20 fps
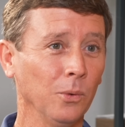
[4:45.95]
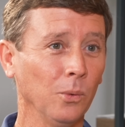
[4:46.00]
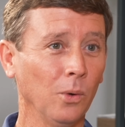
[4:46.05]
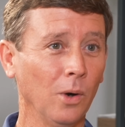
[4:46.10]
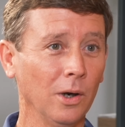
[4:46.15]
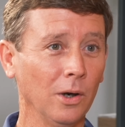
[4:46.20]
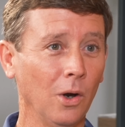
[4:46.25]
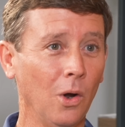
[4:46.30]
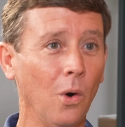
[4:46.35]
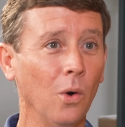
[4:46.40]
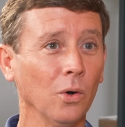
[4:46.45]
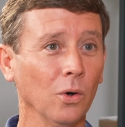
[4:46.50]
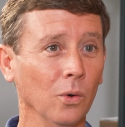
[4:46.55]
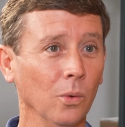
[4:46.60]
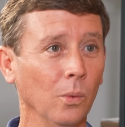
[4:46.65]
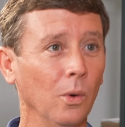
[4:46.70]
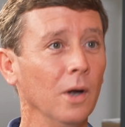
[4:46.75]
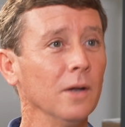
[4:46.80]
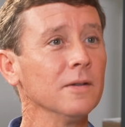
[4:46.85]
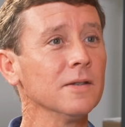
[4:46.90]
run
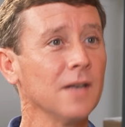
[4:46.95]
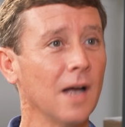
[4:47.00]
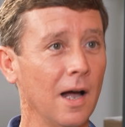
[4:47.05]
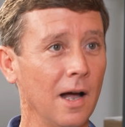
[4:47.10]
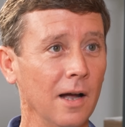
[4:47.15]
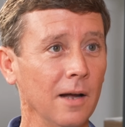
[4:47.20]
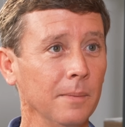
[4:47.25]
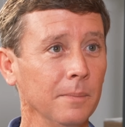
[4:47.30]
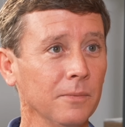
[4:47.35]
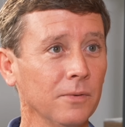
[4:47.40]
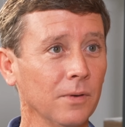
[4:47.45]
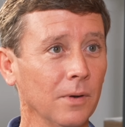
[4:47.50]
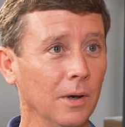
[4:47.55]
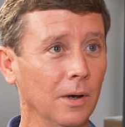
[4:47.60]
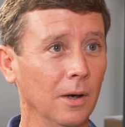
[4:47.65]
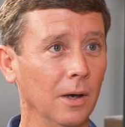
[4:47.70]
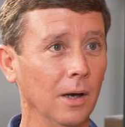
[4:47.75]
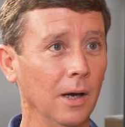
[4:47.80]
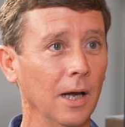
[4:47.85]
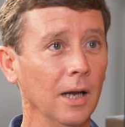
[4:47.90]
longer run times uh,